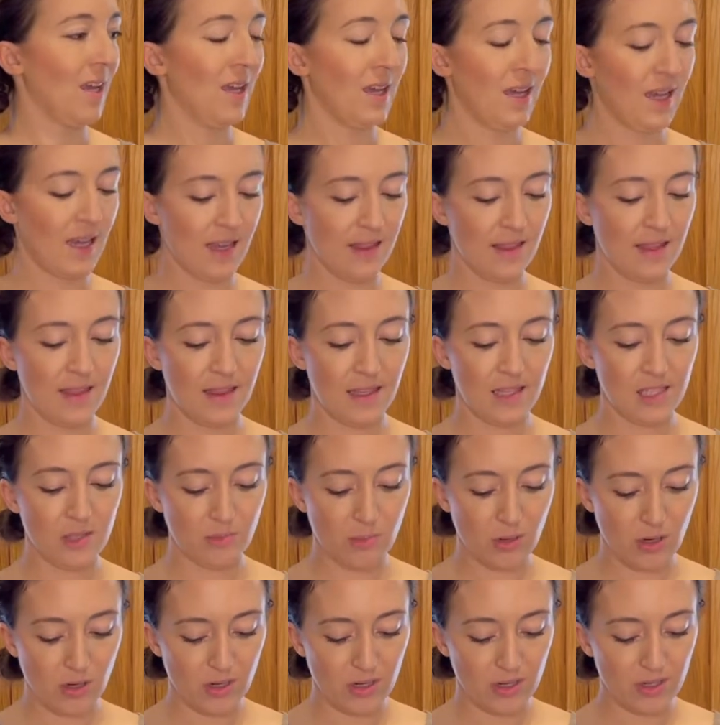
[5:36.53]
And then this
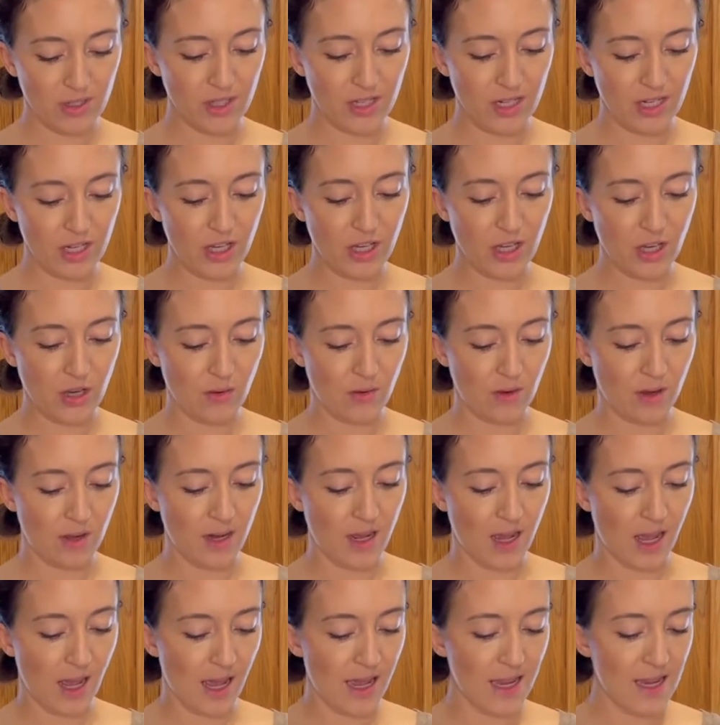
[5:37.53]
burner is going to go on
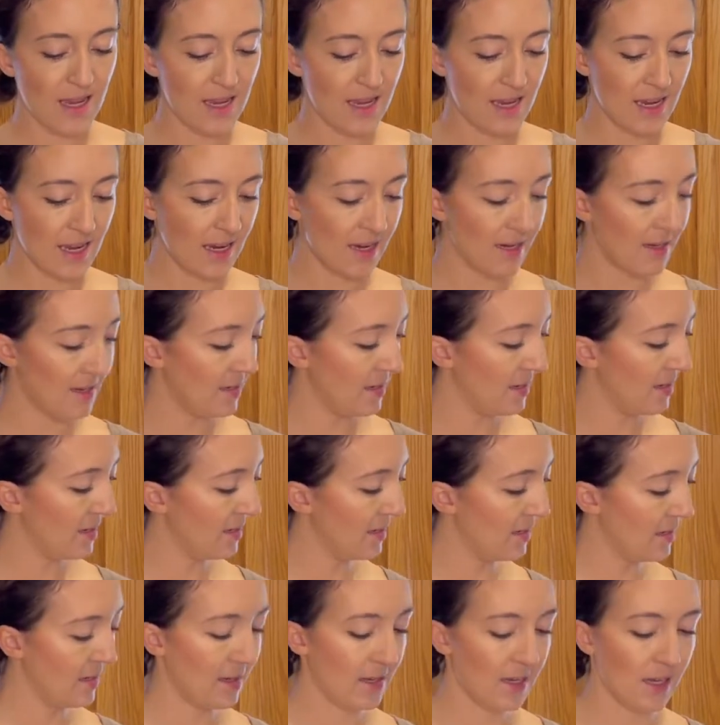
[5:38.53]
high heat.
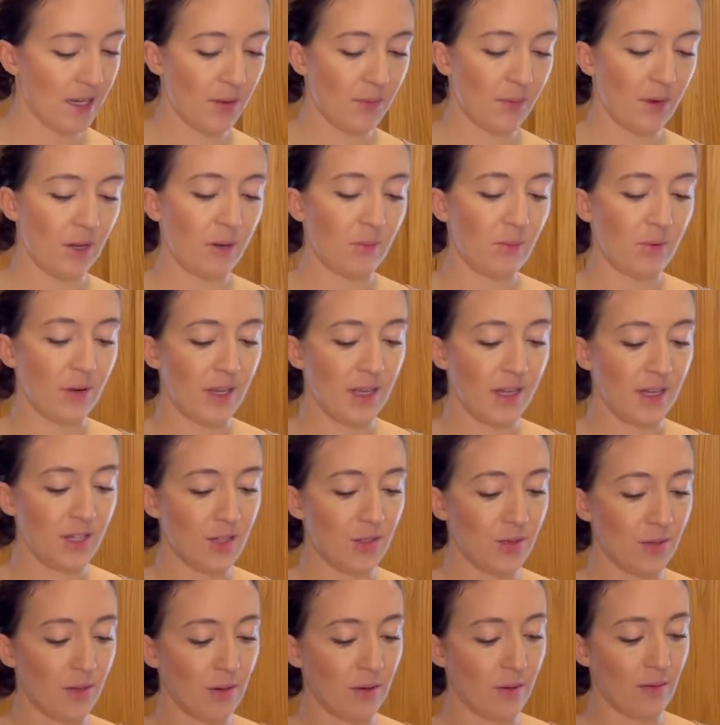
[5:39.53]
We're going to bring it
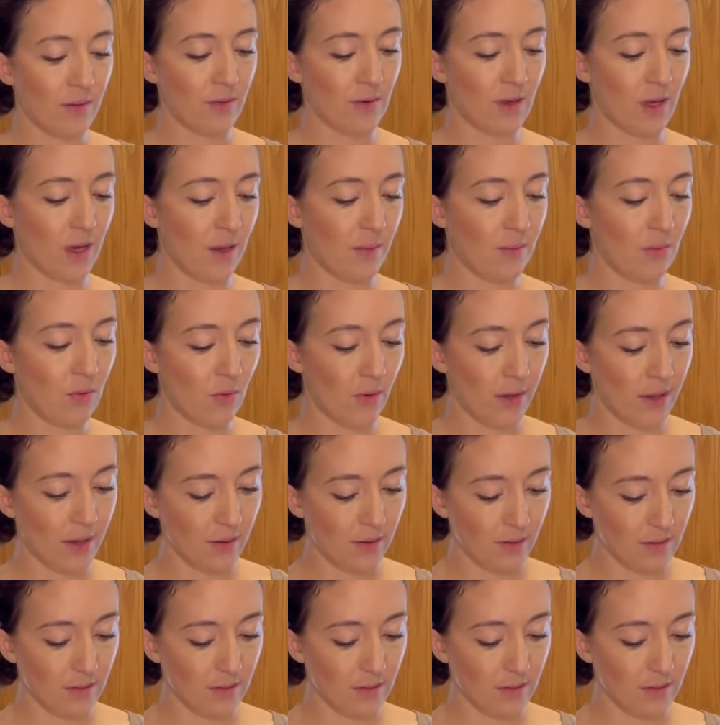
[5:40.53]
to a boil.